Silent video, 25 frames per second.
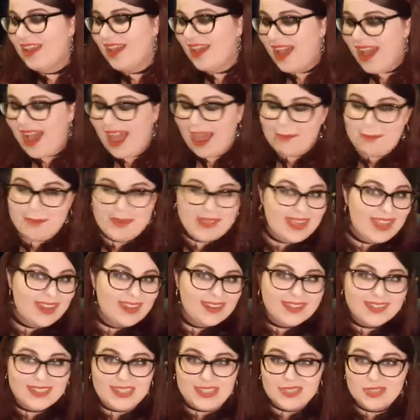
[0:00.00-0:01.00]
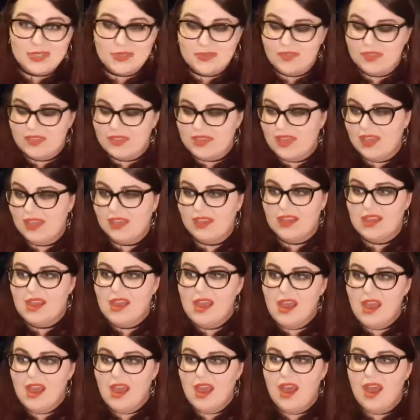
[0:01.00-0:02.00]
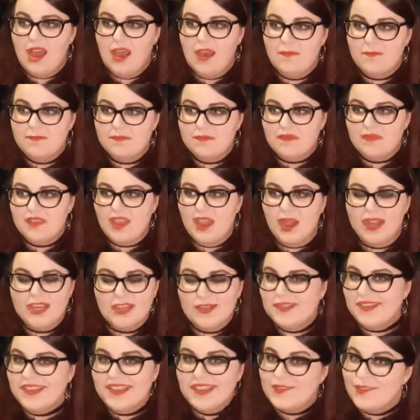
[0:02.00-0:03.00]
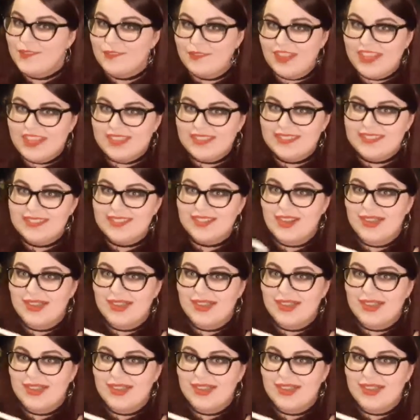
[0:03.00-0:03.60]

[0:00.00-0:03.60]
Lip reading: happy ending sort of thing. I don't think it fits.